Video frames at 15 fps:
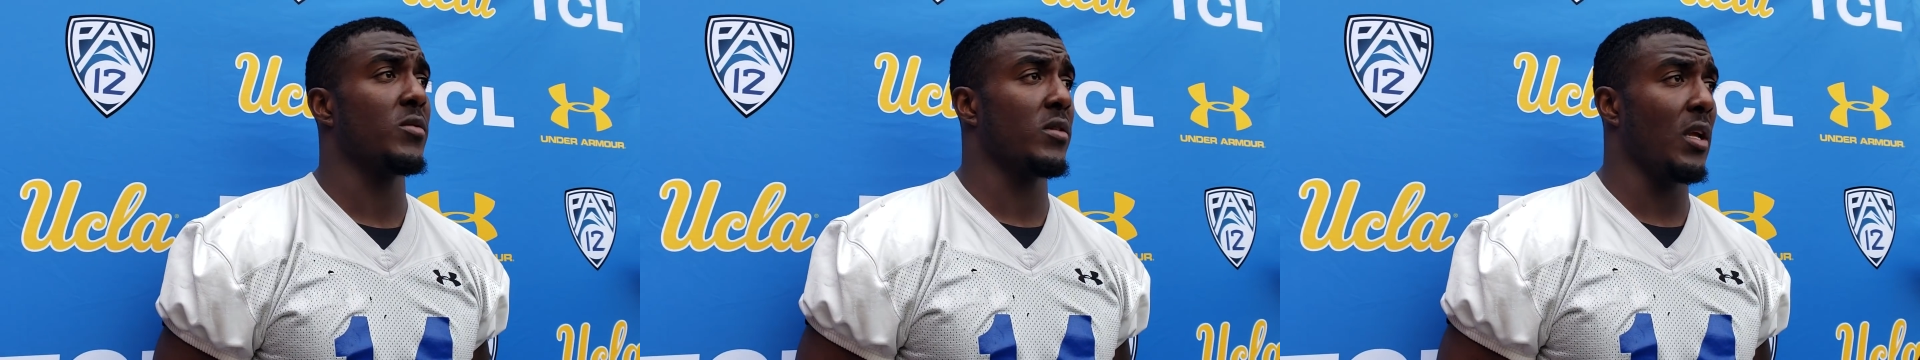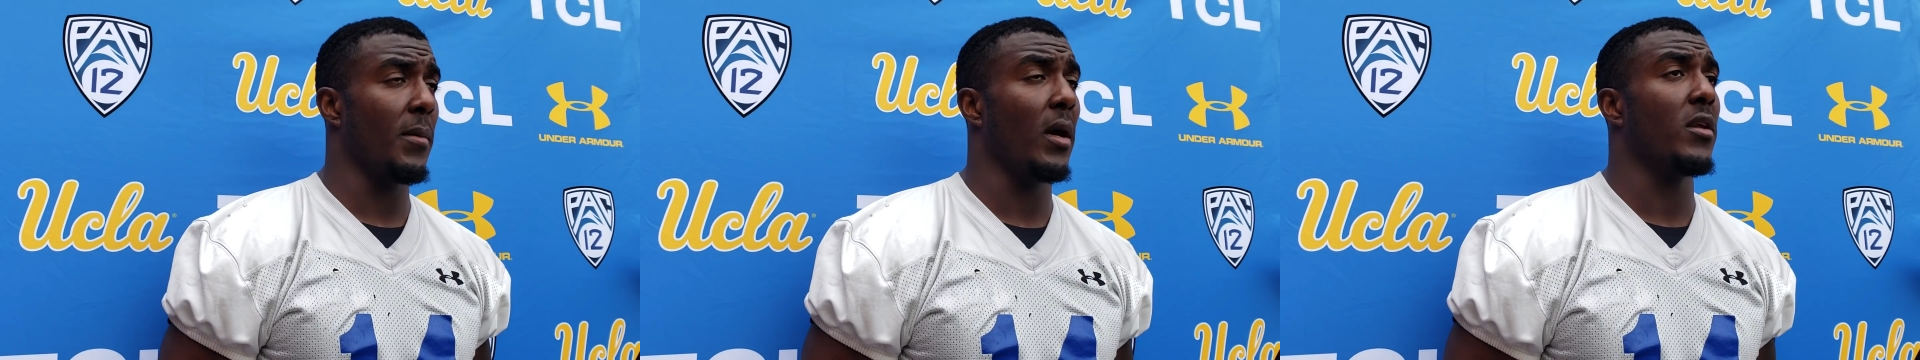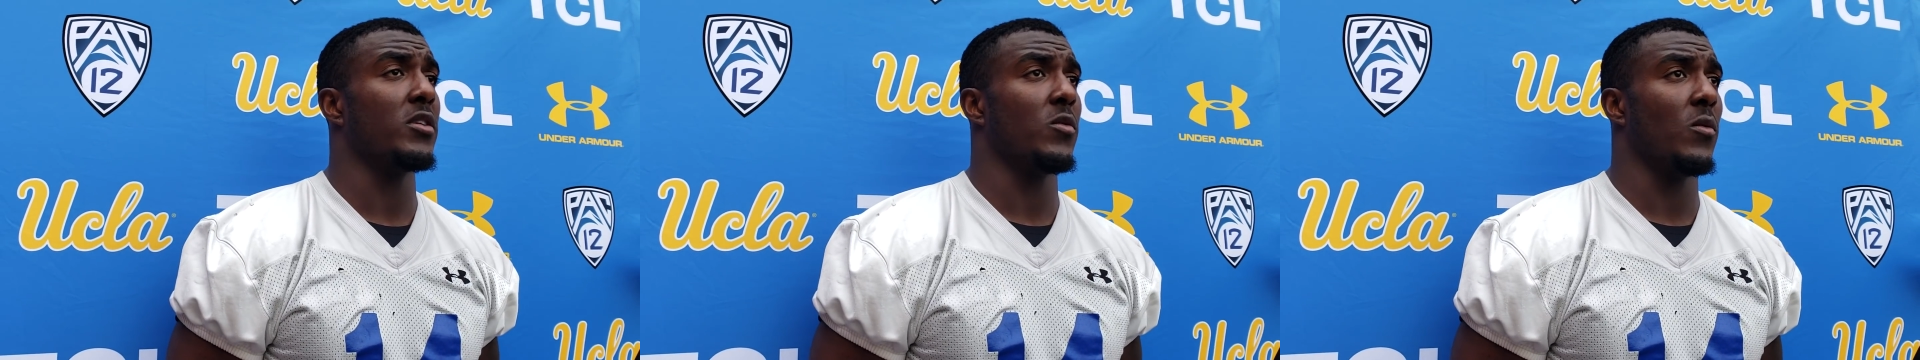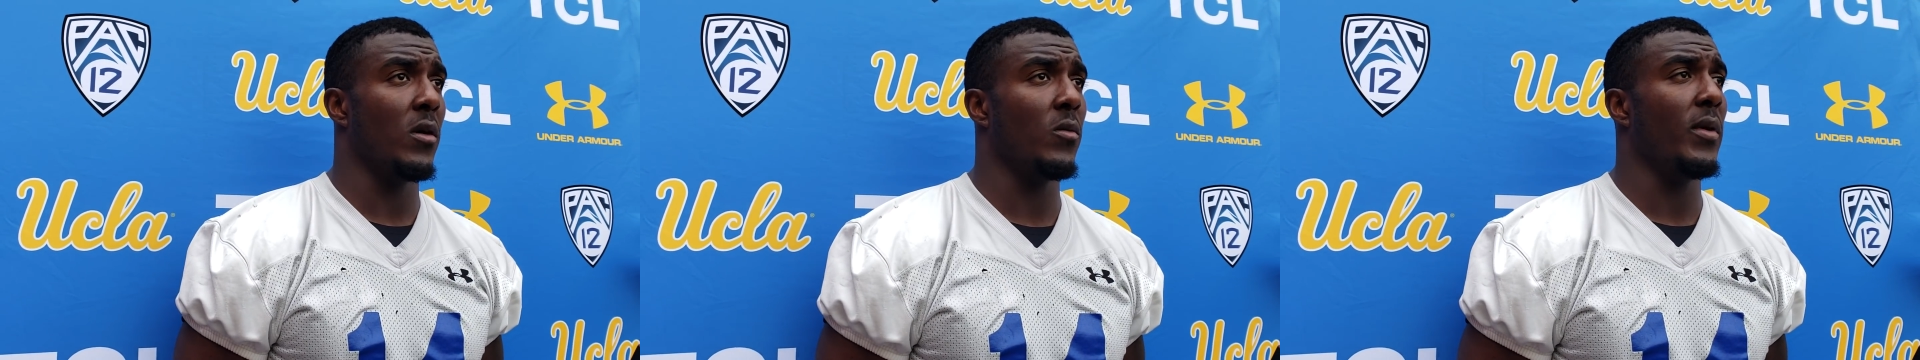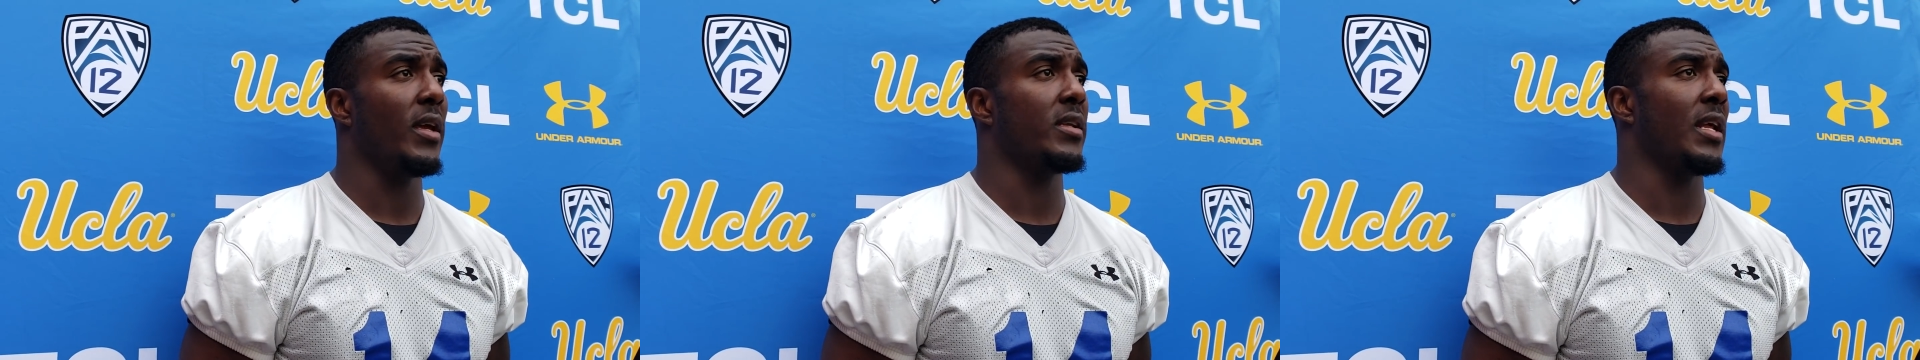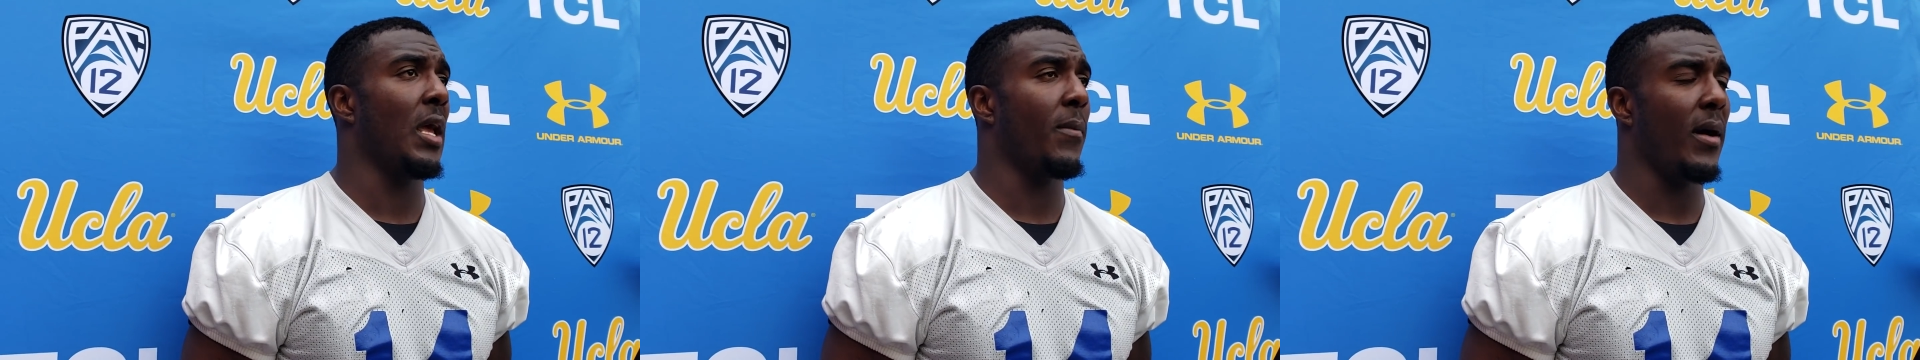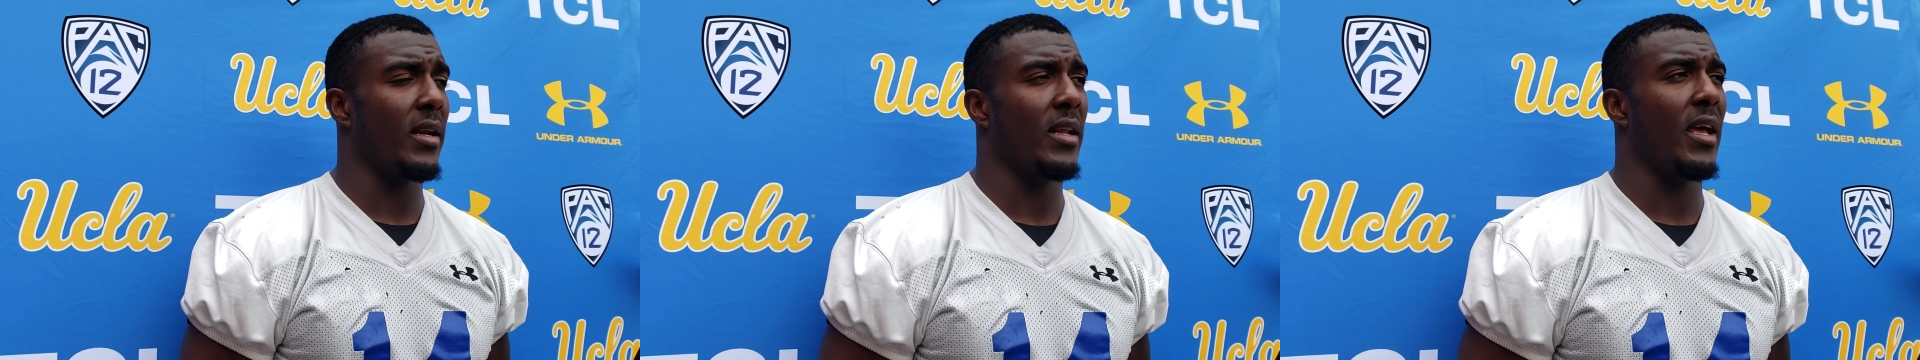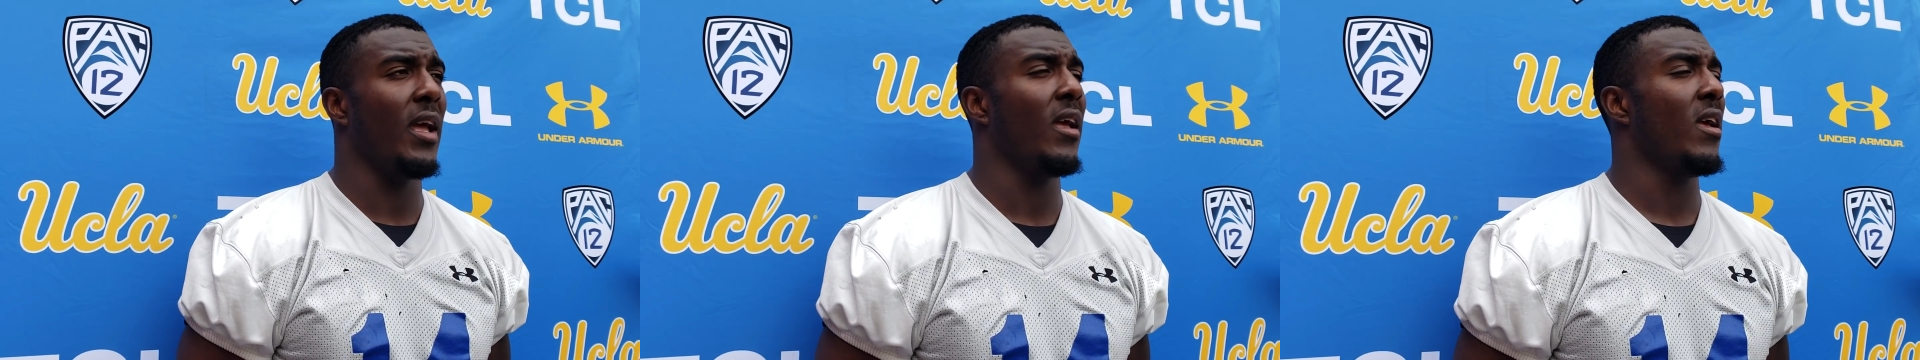We're thinking about this 1 week, day by
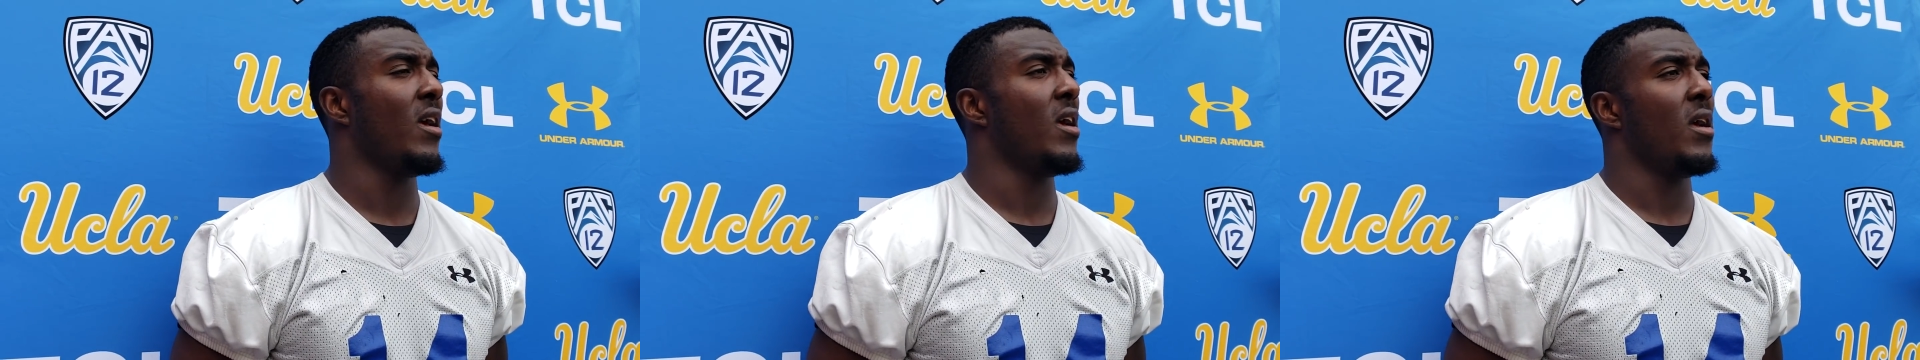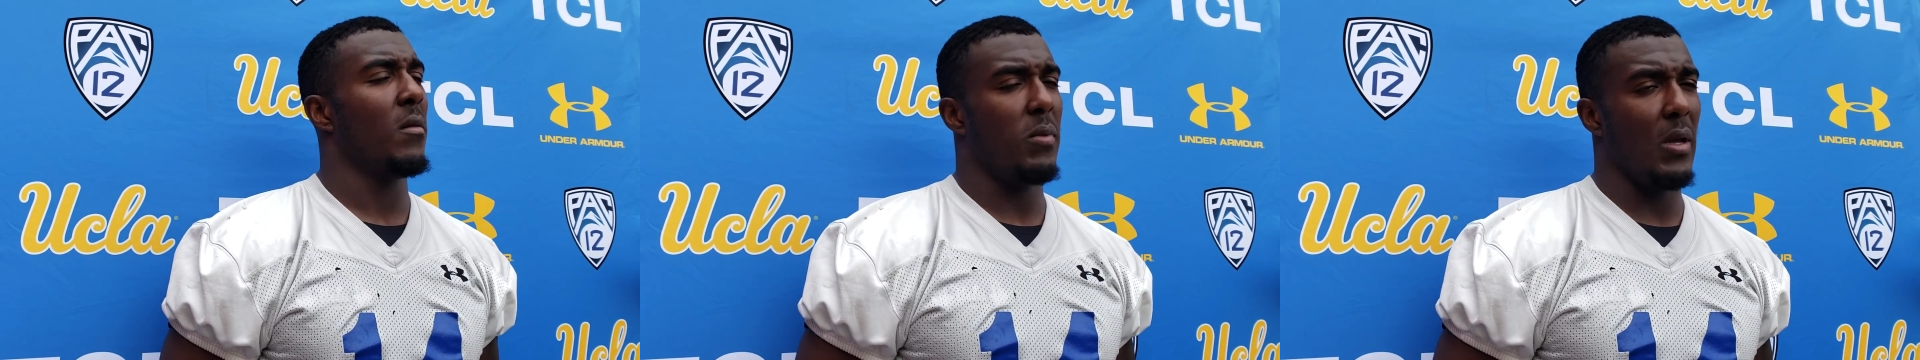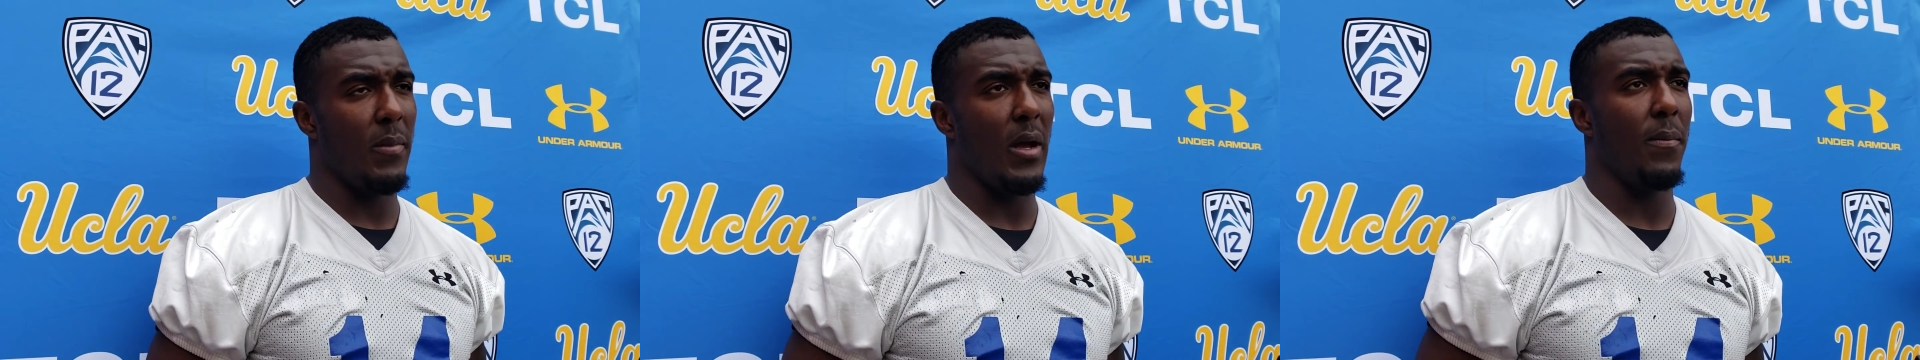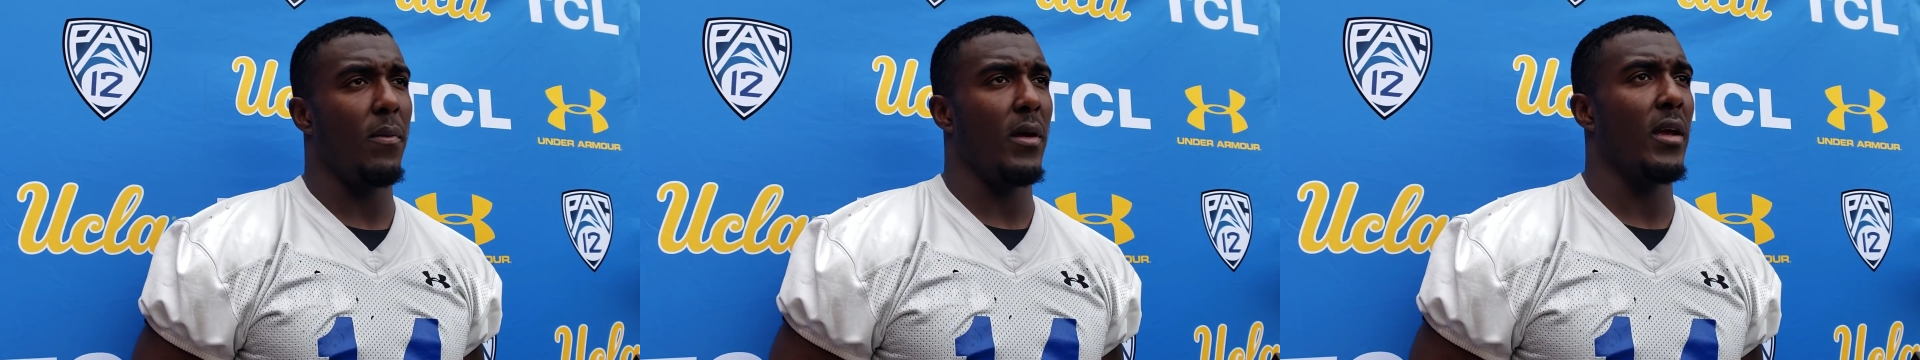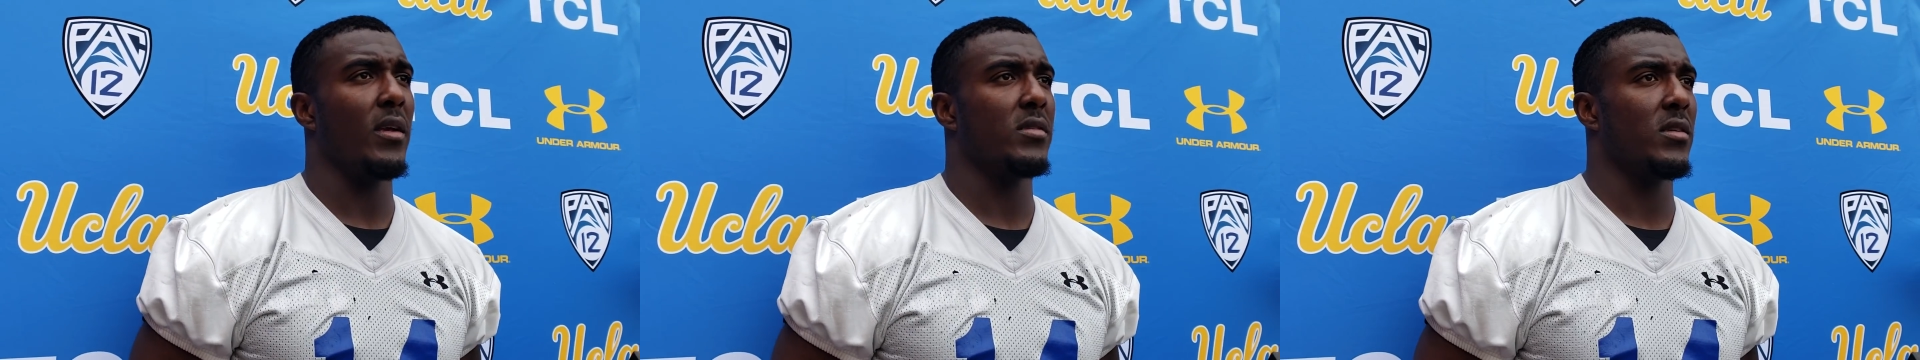day, play by play.